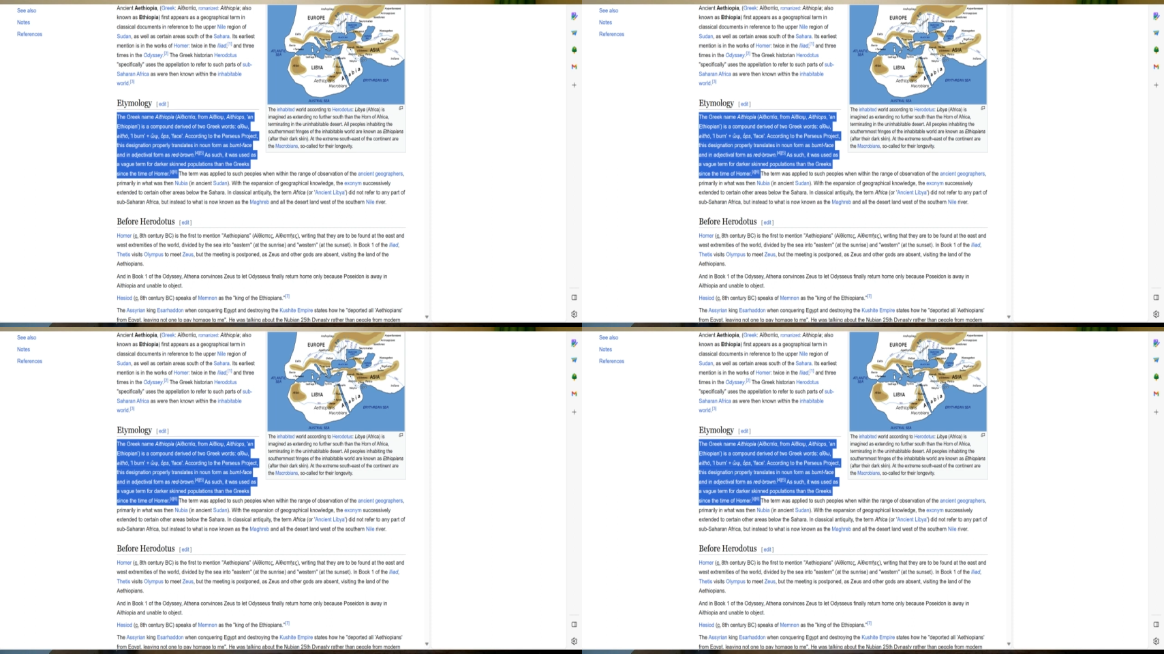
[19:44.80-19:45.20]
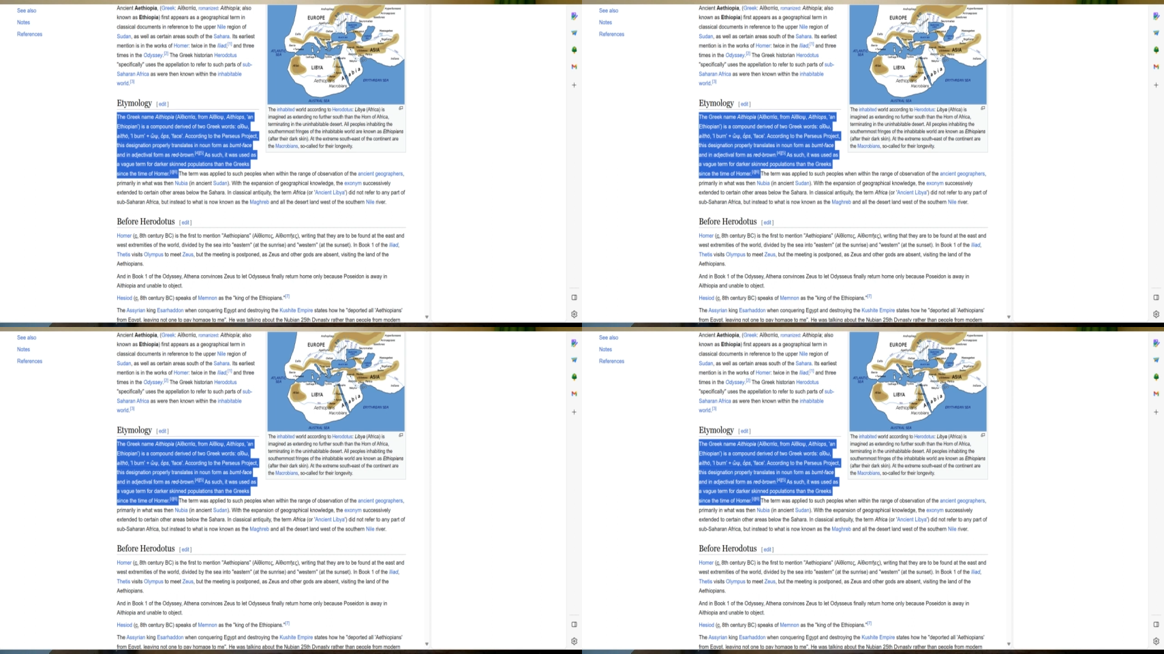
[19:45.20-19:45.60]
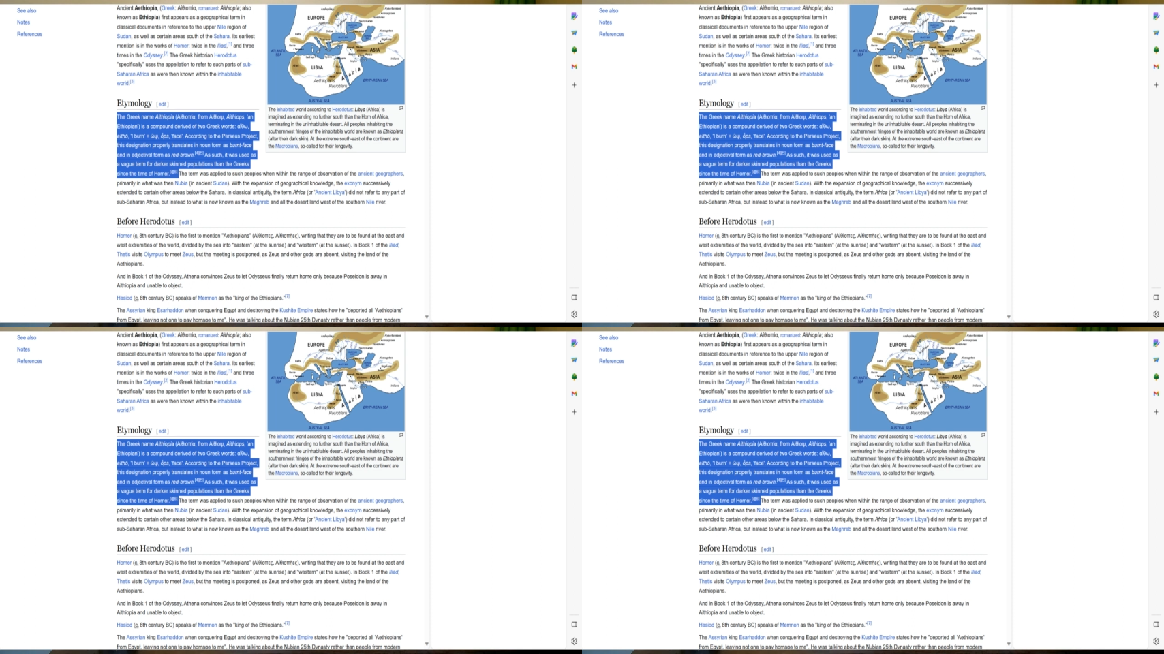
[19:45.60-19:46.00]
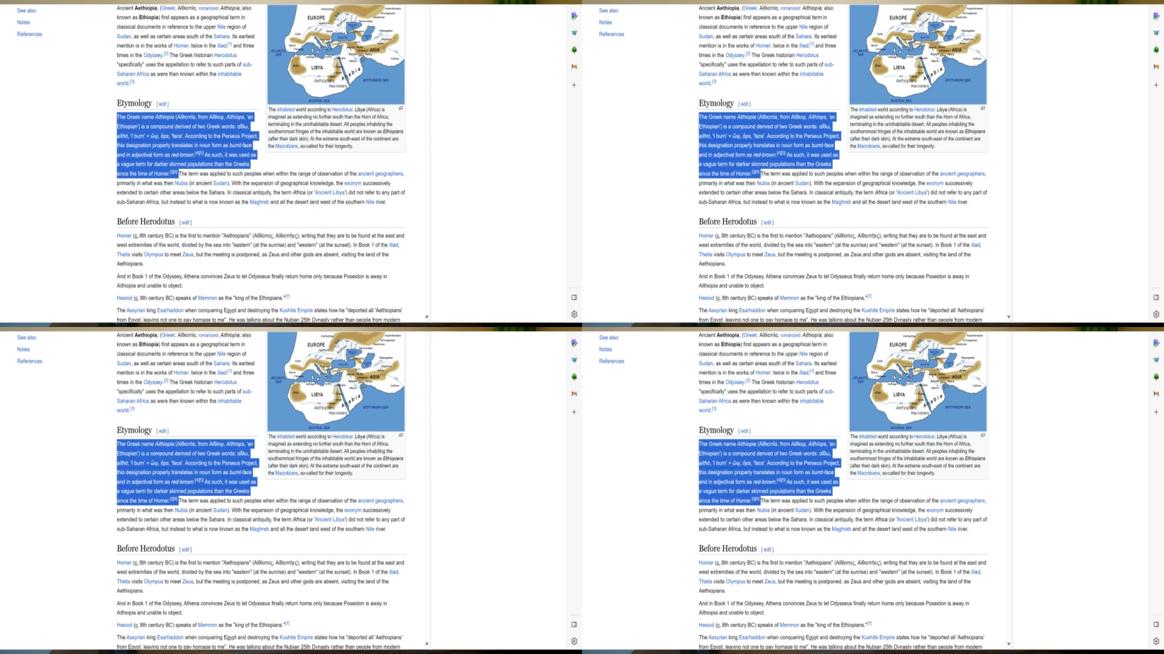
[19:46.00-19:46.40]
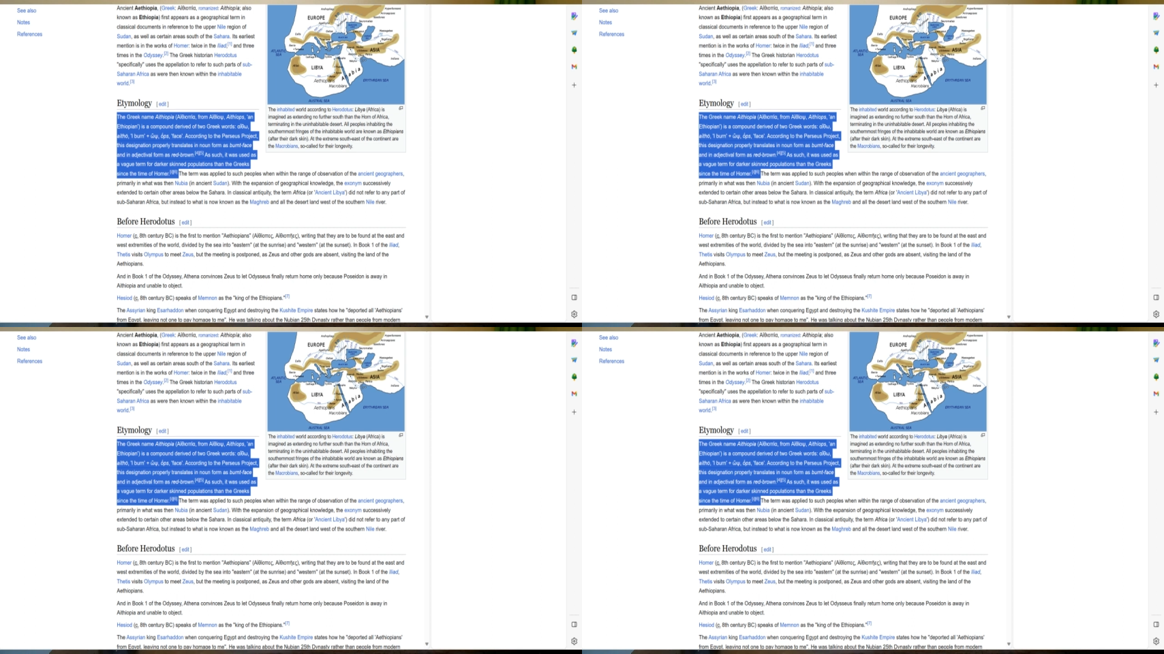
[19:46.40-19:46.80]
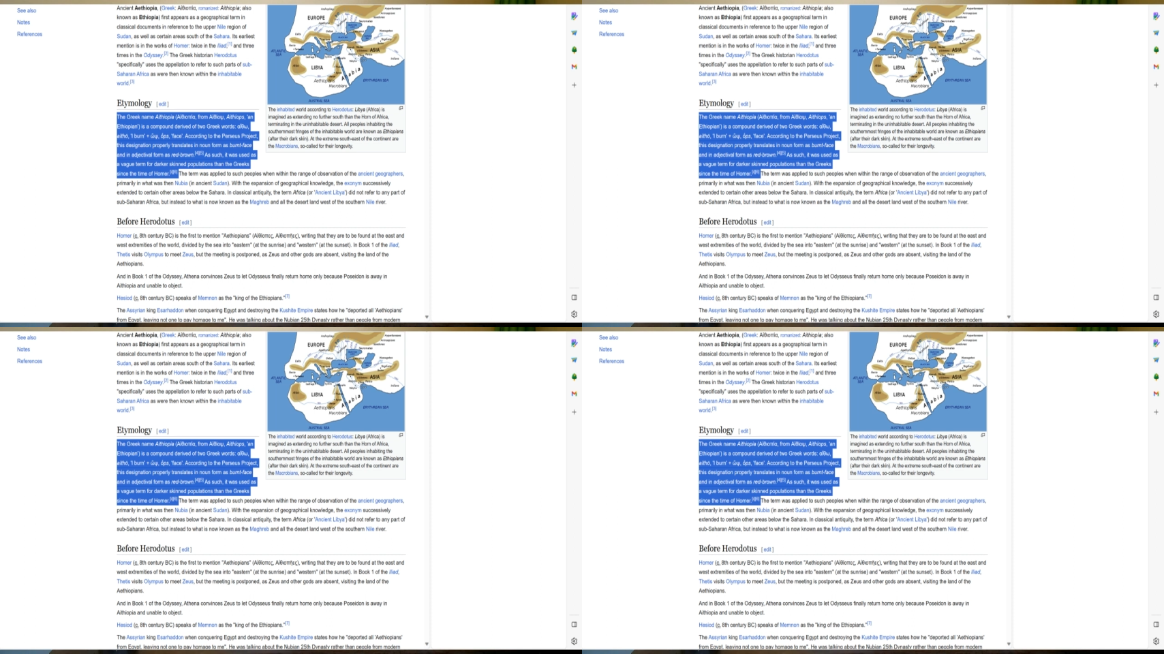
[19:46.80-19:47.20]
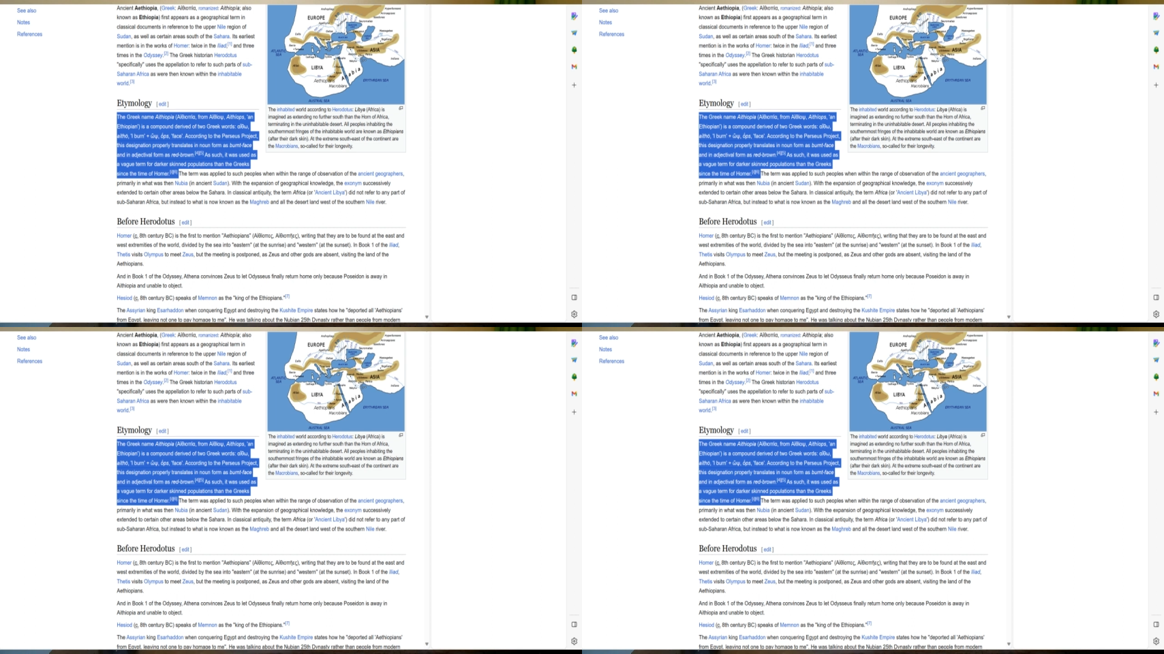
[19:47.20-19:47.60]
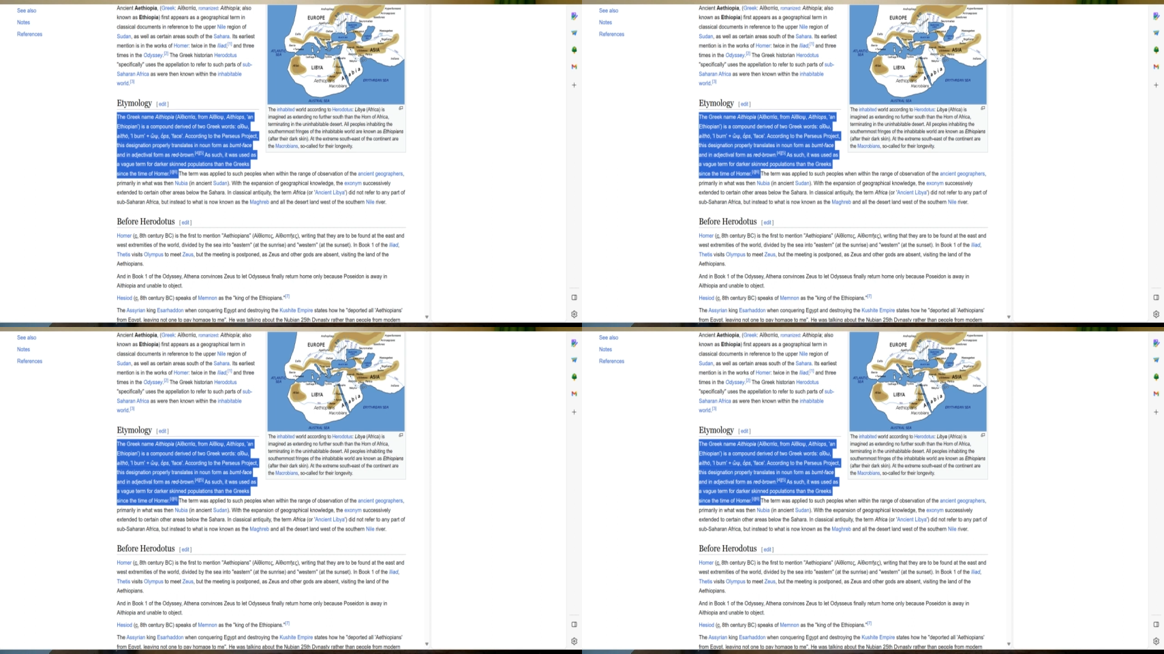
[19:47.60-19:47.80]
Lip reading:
No face is visible, so there are no lips to read.